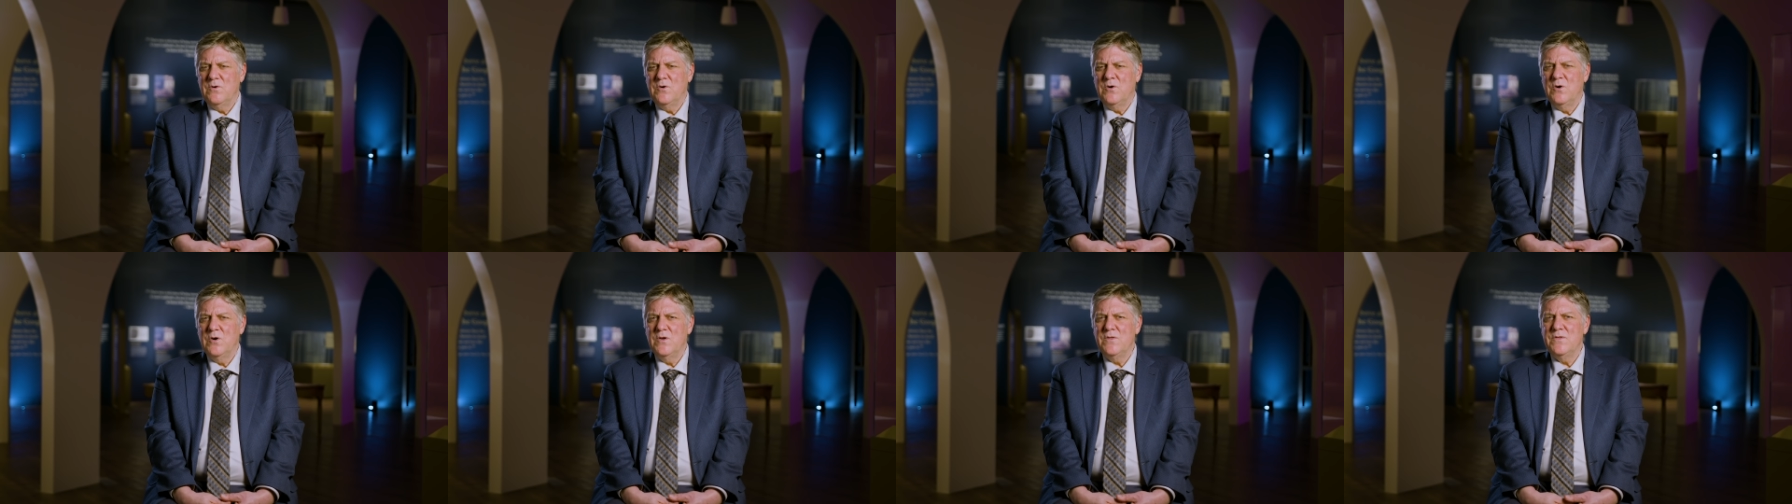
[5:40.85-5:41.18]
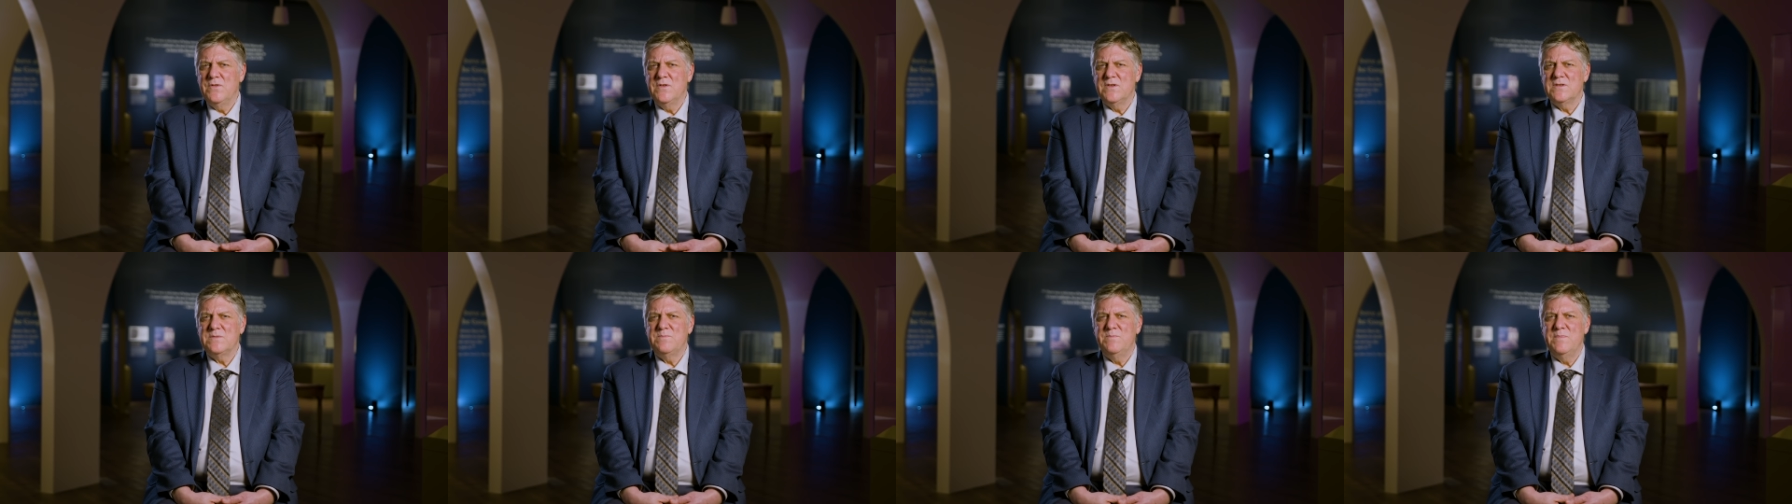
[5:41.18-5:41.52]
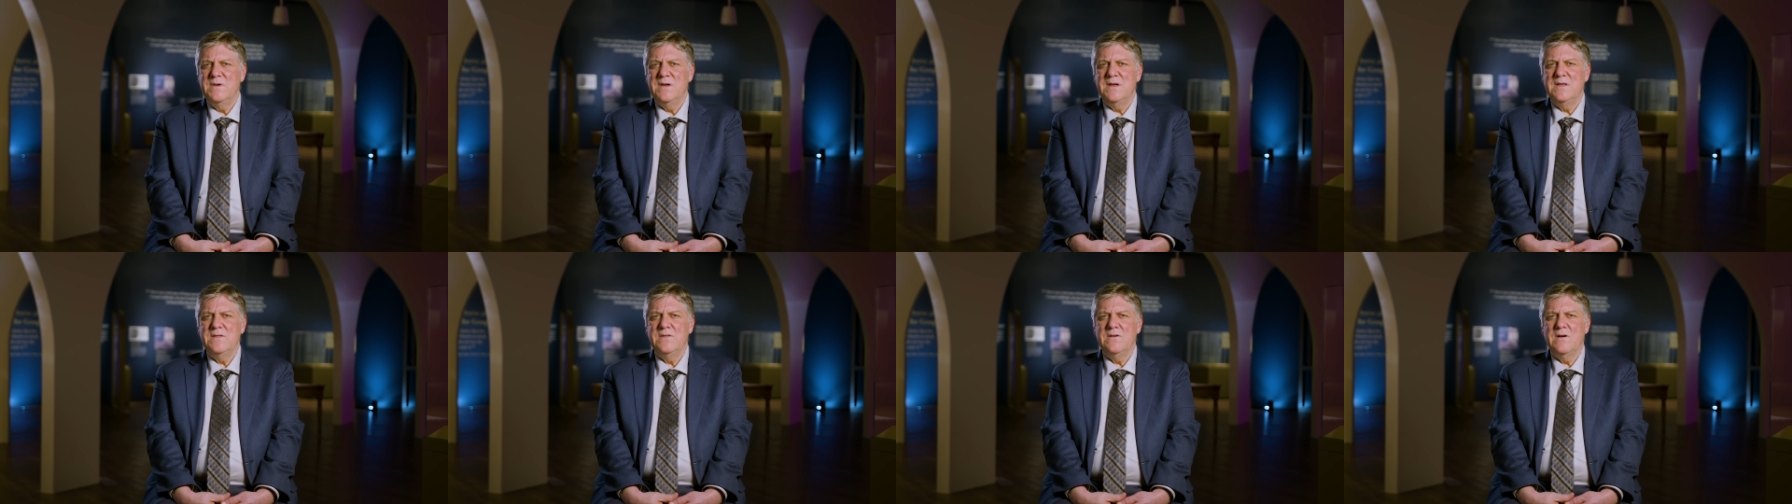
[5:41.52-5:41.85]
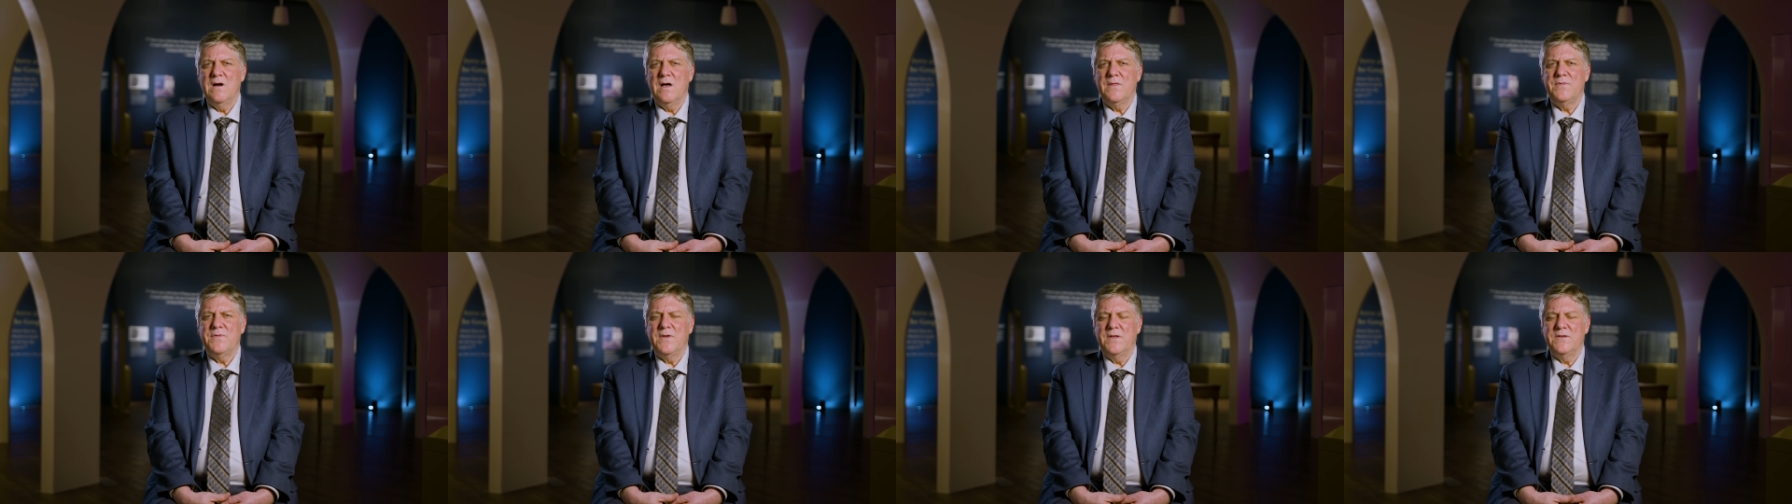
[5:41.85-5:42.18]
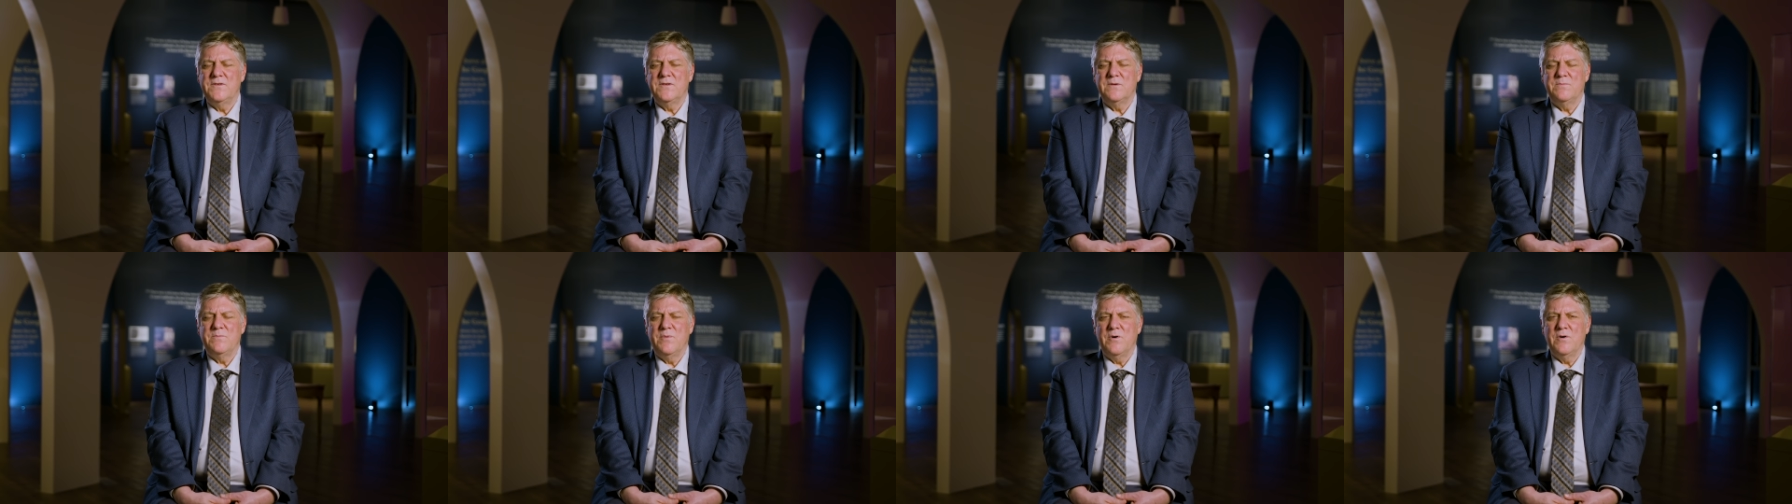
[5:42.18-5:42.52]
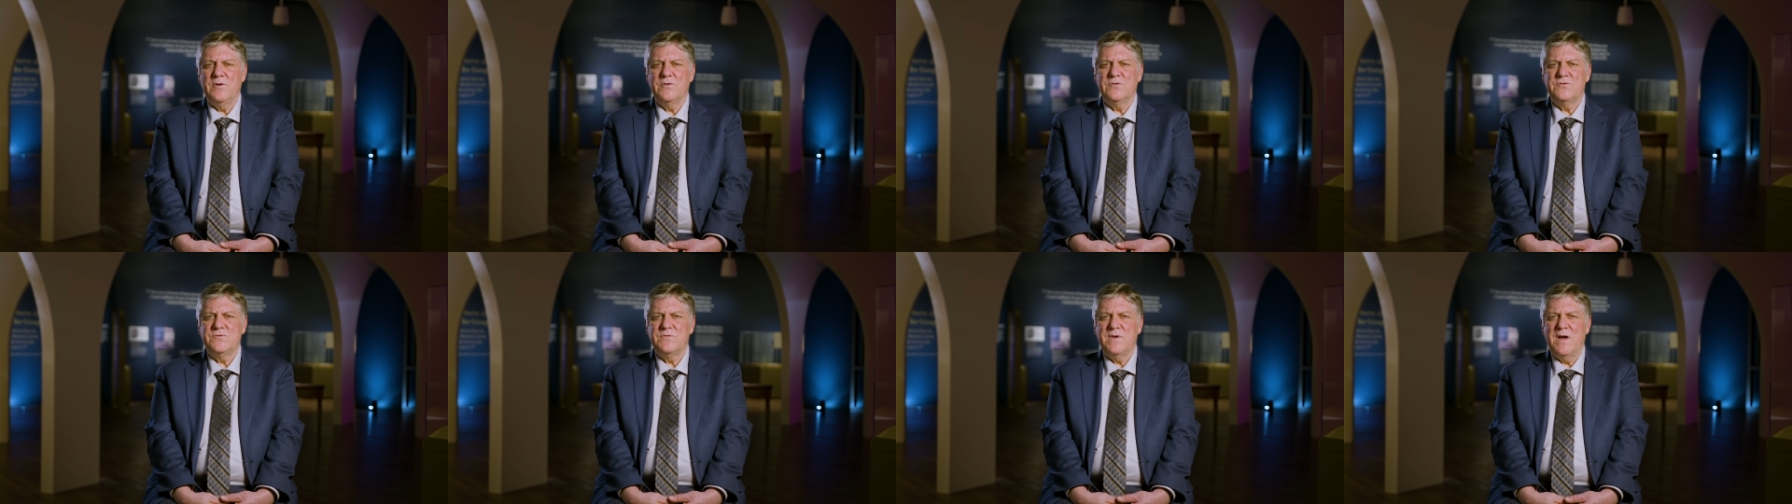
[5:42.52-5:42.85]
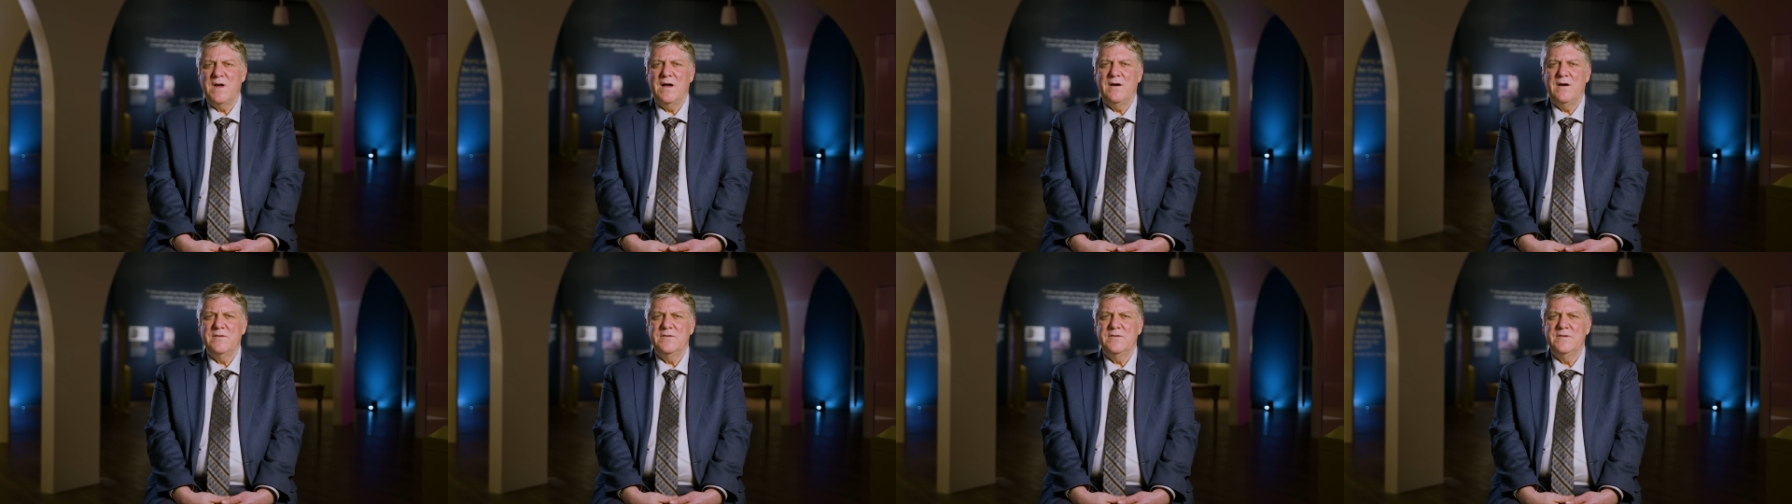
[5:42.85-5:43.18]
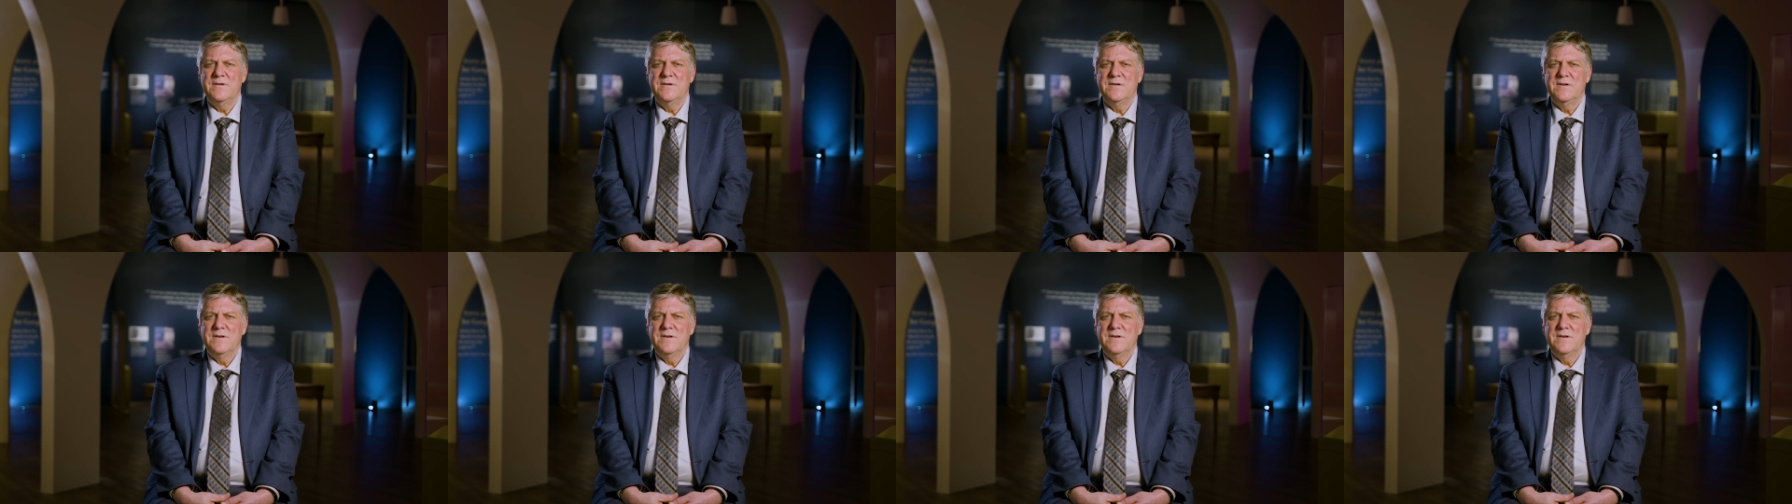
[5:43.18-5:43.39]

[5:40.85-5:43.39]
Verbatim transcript: could this be the authentic burial shroud